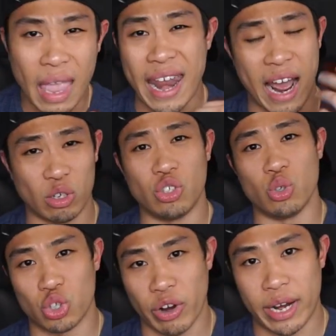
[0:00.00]
And how should
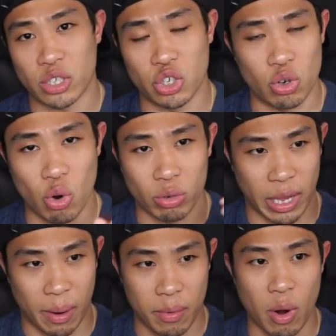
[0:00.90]
you train? Should you
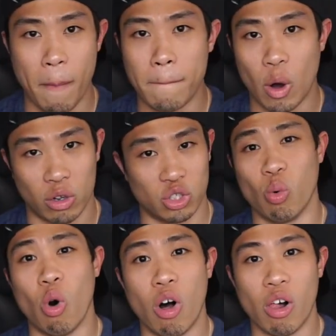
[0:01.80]
go balls
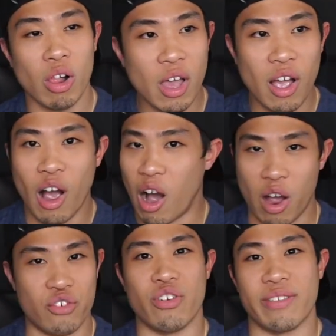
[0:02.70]
to wall,
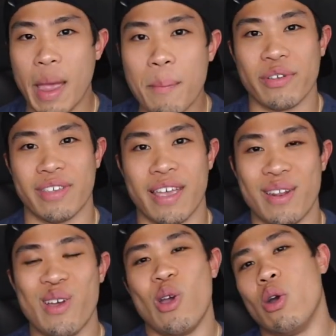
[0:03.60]

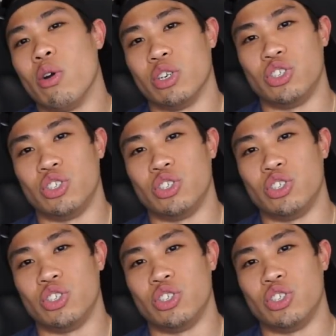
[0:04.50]
110%? Or